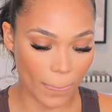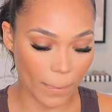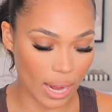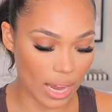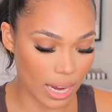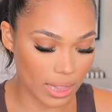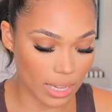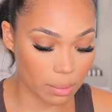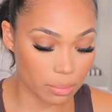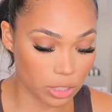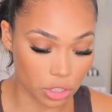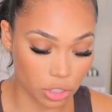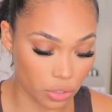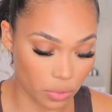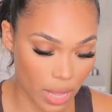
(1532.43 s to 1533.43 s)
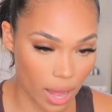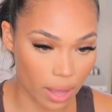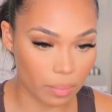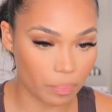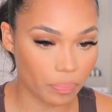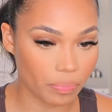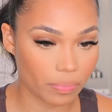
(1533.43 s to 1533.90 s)
And I think I'm gonna just do that.
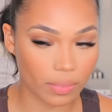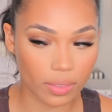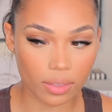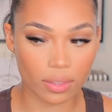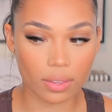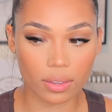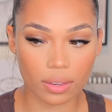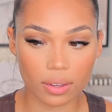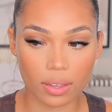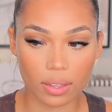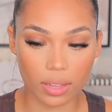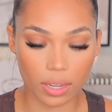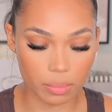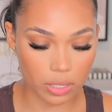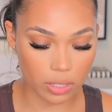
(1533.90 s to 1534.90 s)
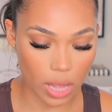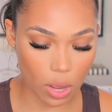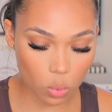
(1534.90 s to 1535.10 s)
I think I'm gonna do that.